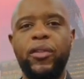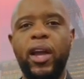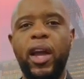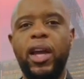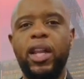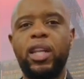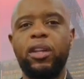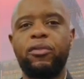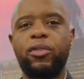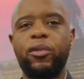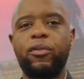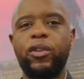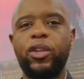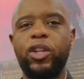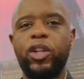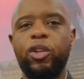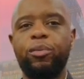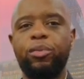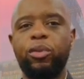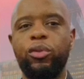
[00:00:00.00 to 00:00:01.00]
anything
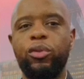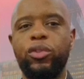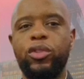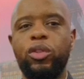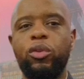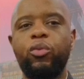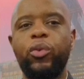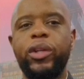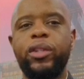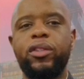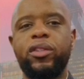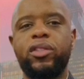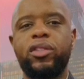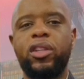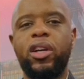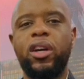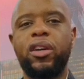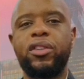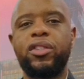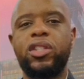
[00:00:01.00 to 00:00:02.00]
renewables we
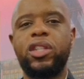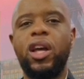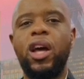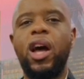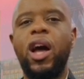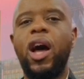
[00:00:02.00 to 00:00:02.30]
discuss.